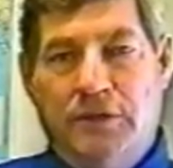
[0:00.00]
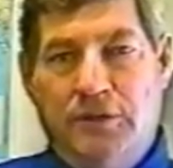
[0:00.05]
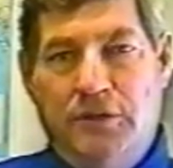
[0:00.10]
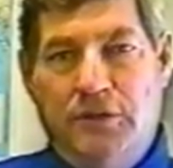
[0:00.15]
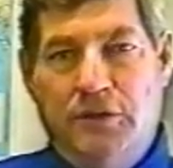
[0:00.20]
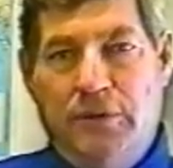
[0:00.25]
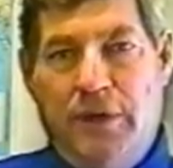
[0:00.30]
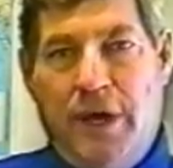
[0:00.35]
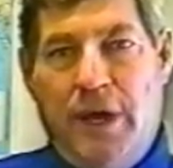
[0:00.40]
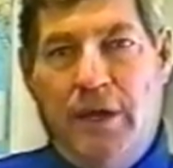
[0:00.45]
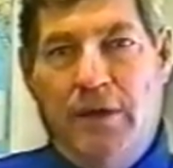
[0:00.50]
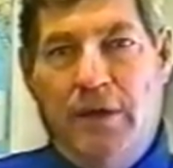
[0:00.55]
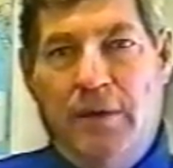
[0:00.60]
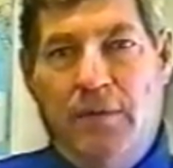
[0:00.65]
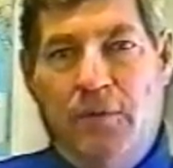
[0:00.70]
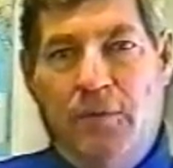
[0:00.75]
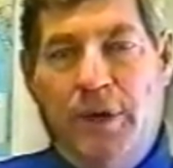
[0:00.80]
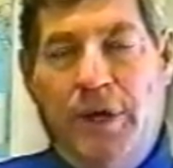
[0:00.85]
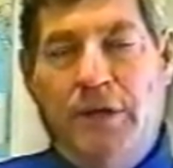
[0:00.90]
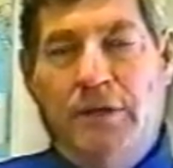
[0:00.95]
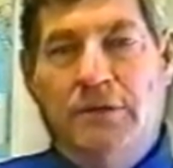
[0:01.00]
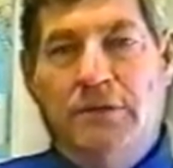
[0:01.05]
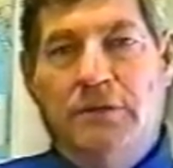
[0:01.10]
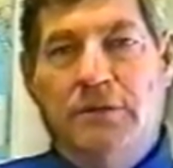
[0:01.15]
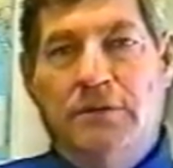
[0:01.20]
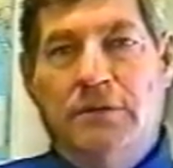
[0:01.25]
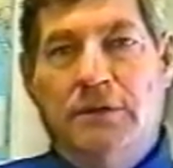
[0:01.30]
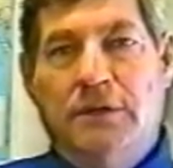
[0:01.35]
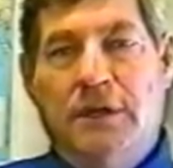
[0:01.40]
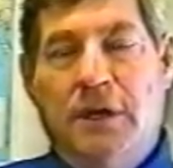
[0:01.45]
so you add weight
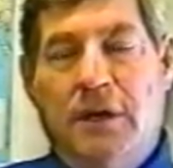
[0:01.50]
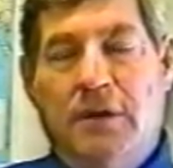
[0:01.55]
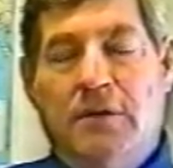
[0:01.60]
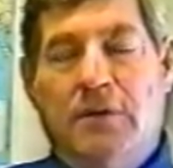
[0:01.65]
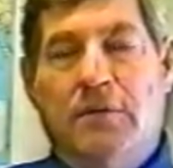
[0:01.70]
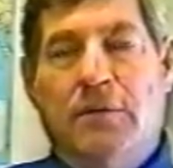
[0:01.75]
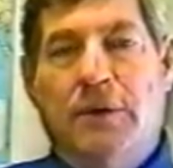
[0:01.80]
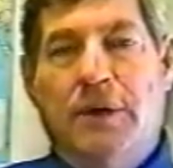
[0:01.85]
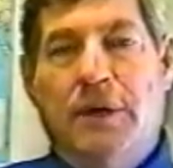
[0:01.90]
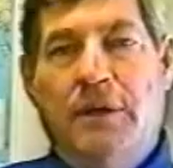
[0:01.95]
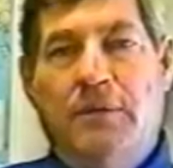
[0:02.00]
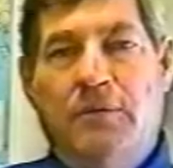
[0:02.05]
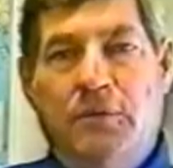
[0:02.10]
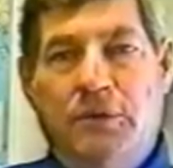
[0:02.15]
to the counterweight,